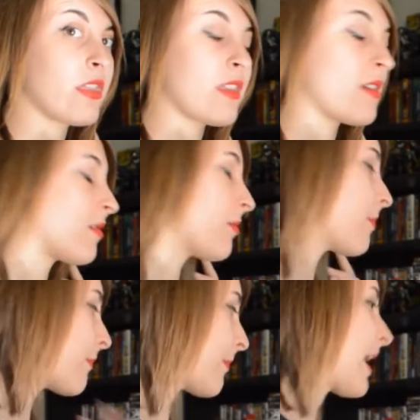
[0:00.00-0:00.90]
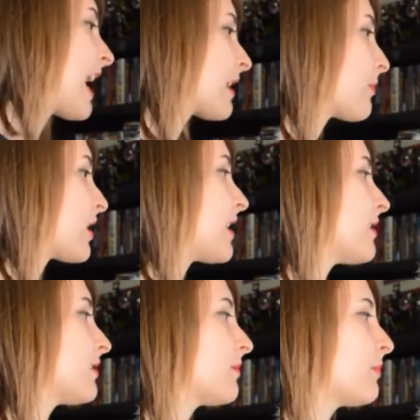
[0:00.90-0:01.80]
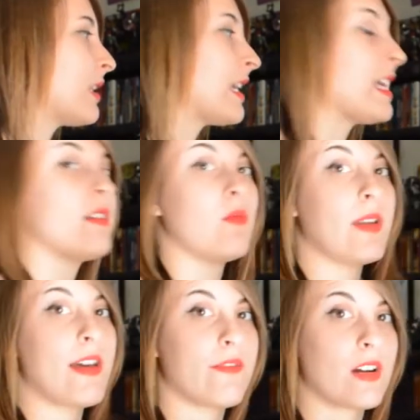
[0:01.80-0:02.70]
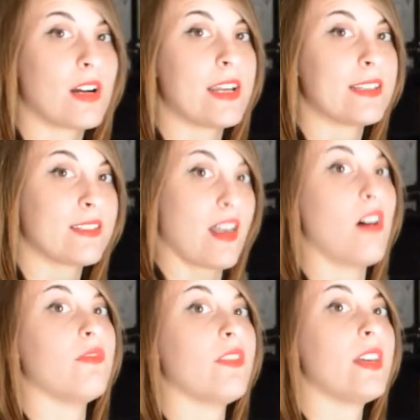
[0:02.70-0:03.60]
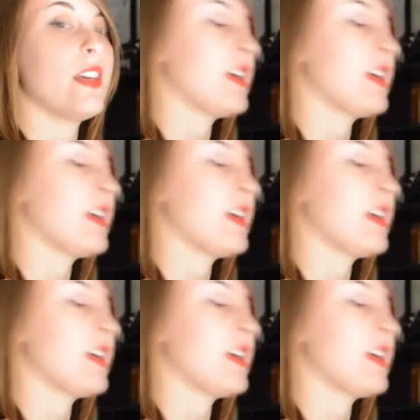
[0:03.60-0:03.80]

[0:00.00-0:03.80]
the back brace, plate, whatever itself.